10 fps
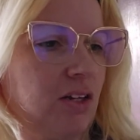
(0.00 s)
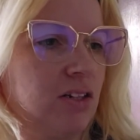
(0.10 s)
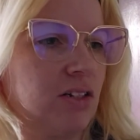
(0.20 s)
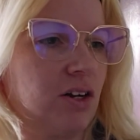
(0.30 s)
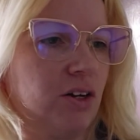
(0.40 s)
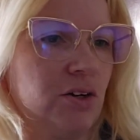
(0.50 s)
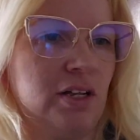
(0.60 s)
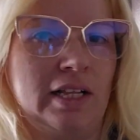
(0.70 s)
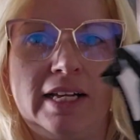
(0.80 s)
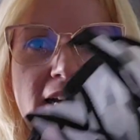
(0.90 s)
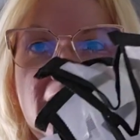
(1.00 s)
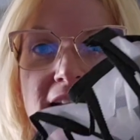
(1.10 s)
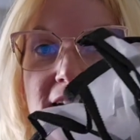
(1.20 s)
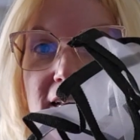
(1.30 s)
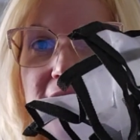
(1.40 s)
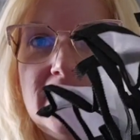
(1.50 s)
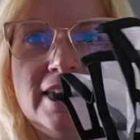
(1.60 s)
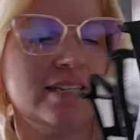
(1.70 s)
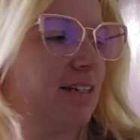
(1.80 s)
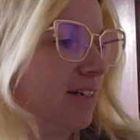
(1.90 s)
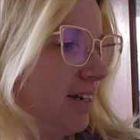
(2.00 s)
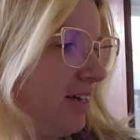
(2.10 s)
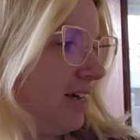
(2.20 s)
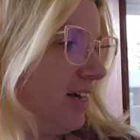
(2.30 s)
So kind of needed these.